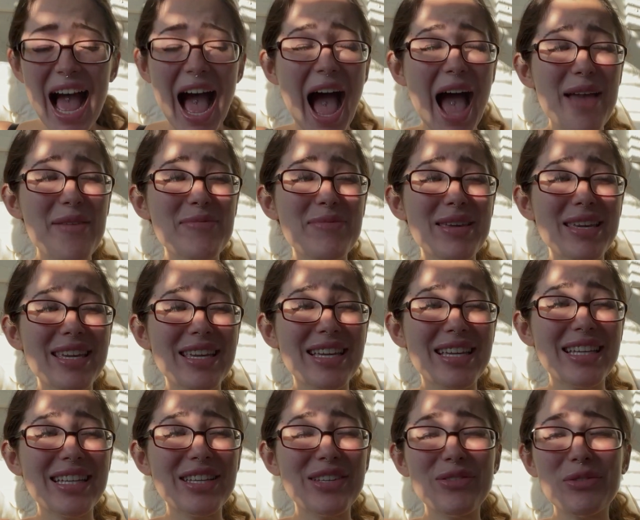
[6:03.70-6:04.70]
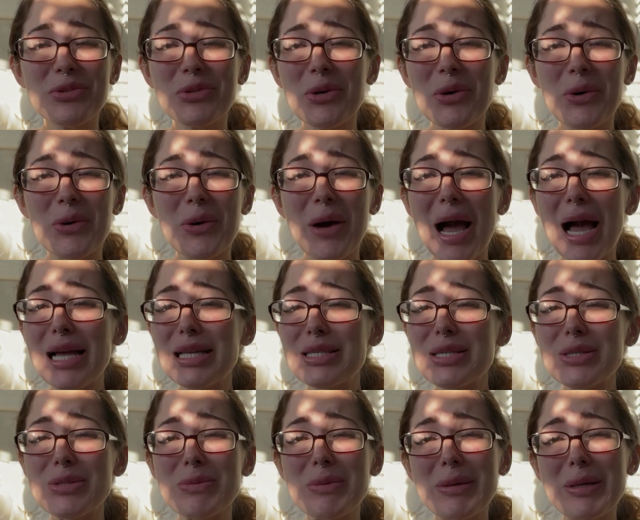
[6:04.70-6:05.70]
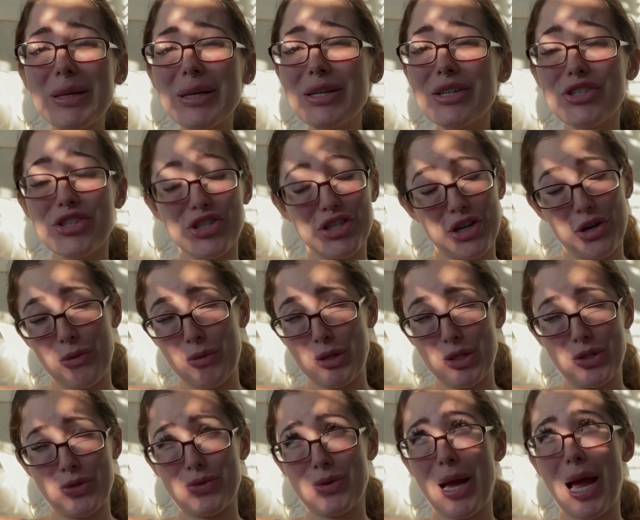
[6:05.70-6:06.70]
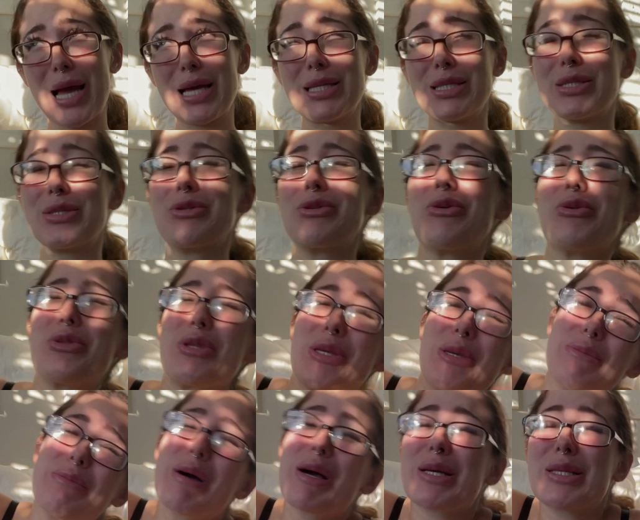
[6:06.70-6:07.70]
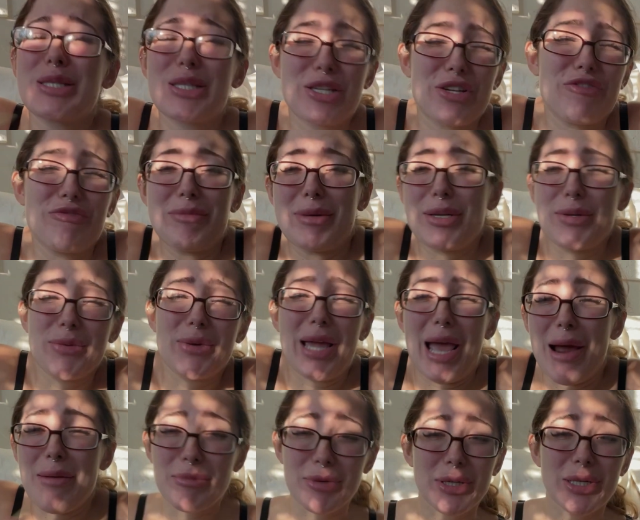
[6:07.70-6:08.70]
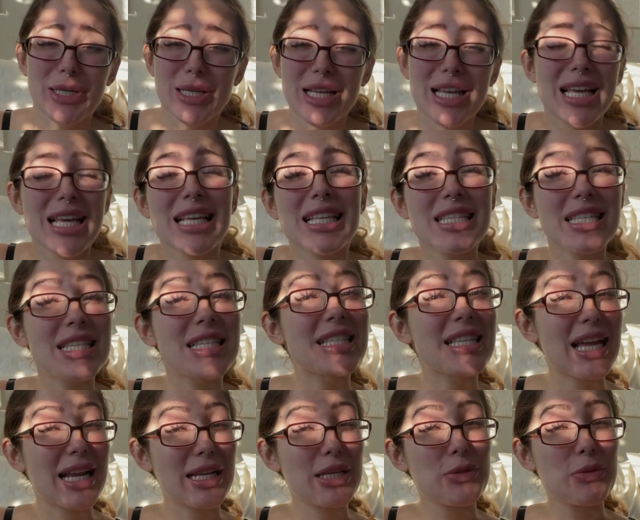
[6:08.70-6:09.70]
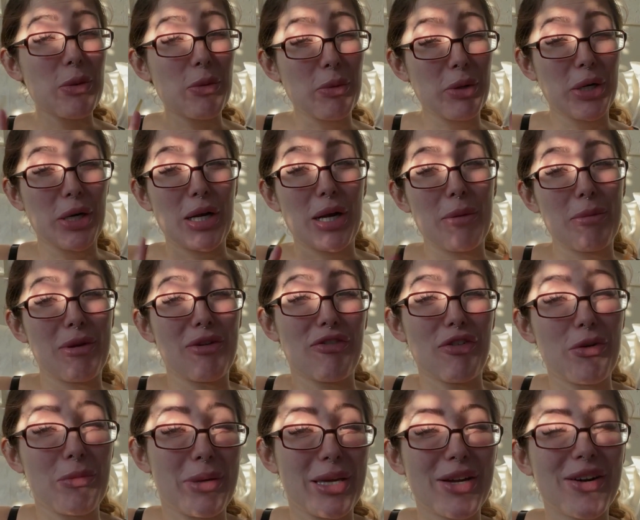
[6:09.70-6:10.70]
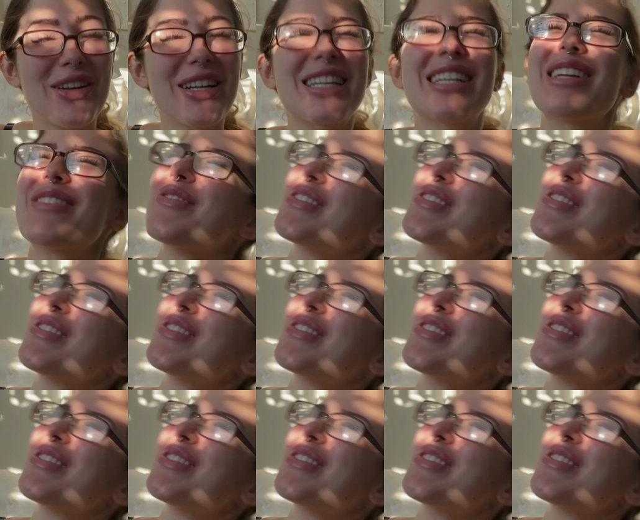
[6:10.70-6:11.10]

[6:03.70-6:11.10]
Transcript: I mean, you know, I just wanted to share with you guys, you know, the unboxing of my new camera, since that is what we're gonna be filming on, and I'm